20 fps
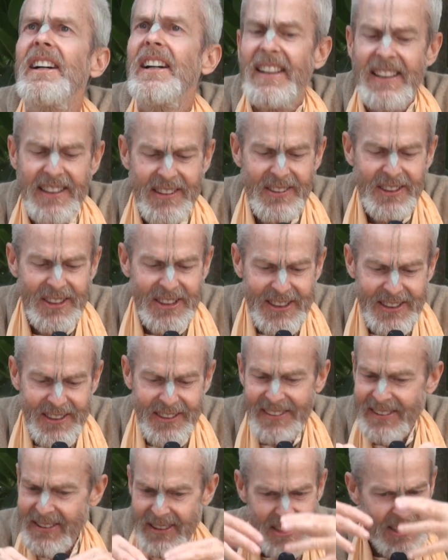then Krishna,
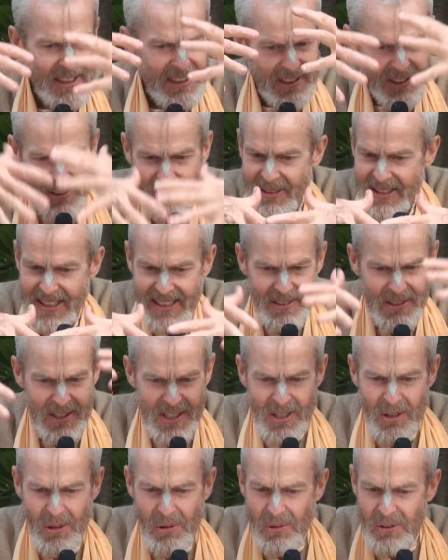because
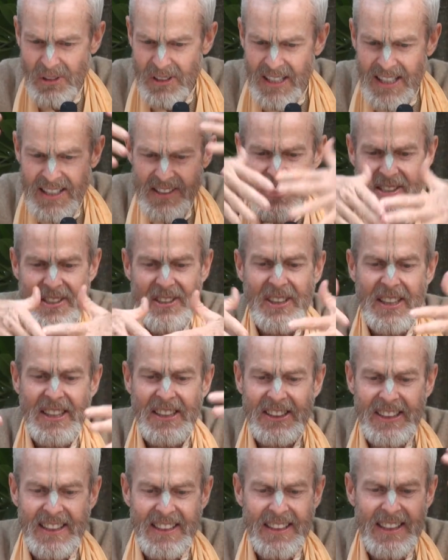his whole
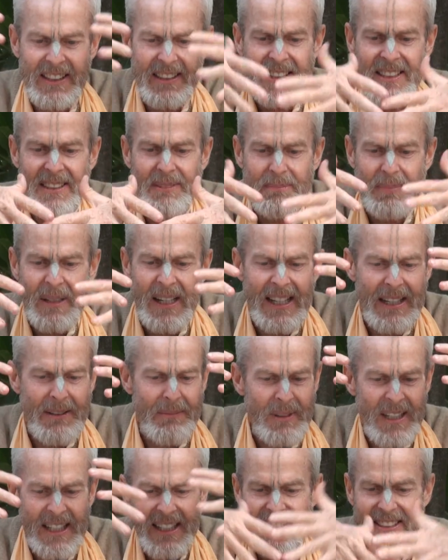concentration, his body,
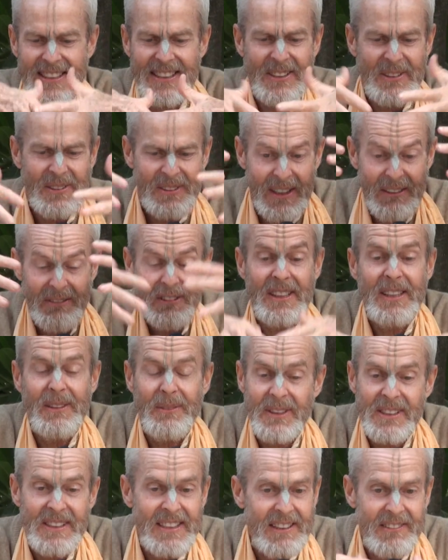mind, soul, everything
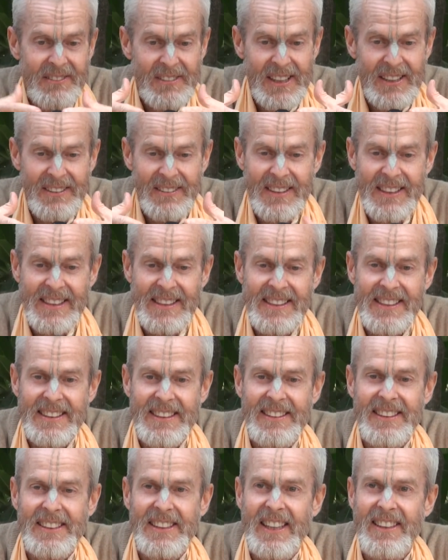was on Radharani's
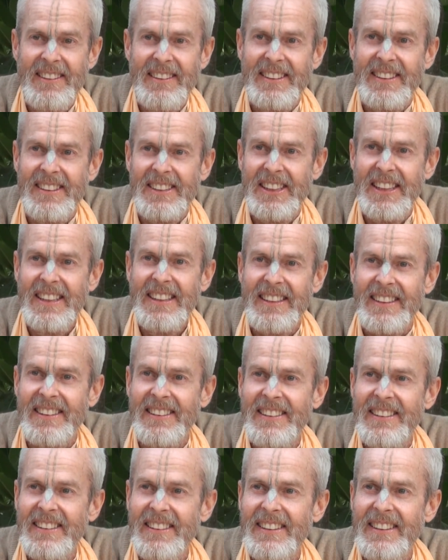charan, chinna,